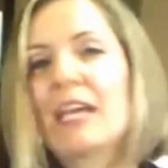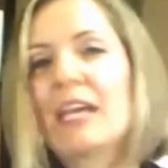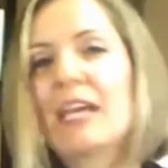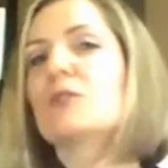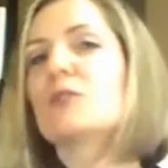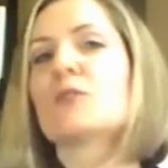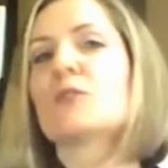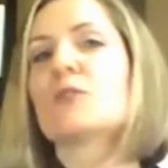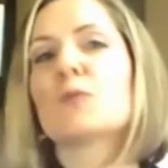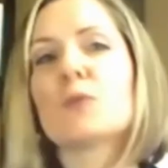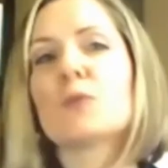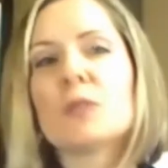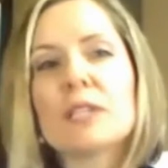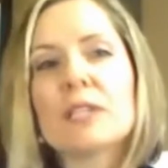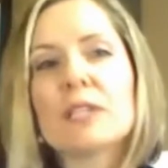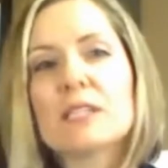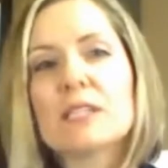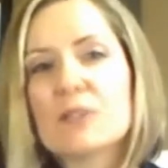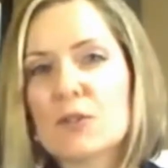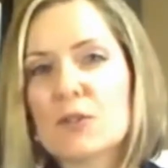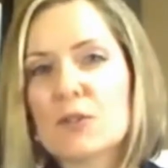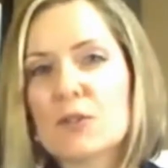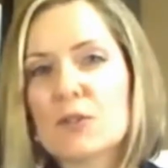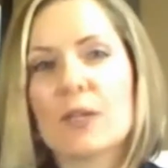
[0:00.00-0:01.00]
And it was a really
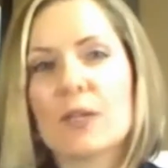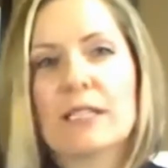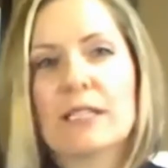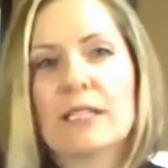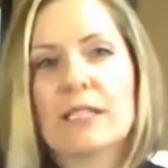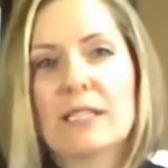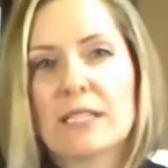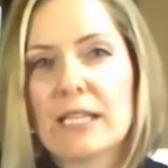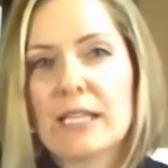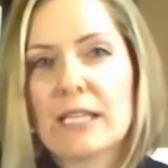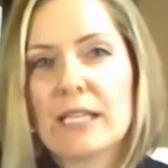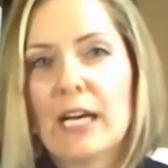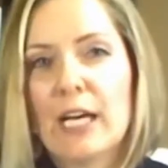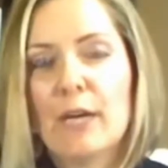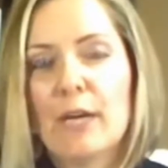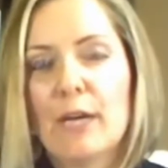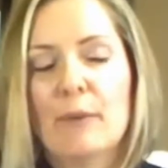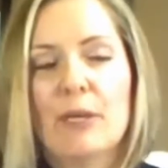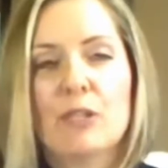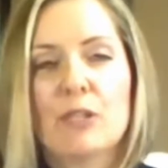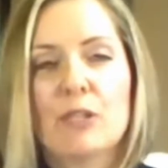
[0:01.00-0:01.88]
disorienting time,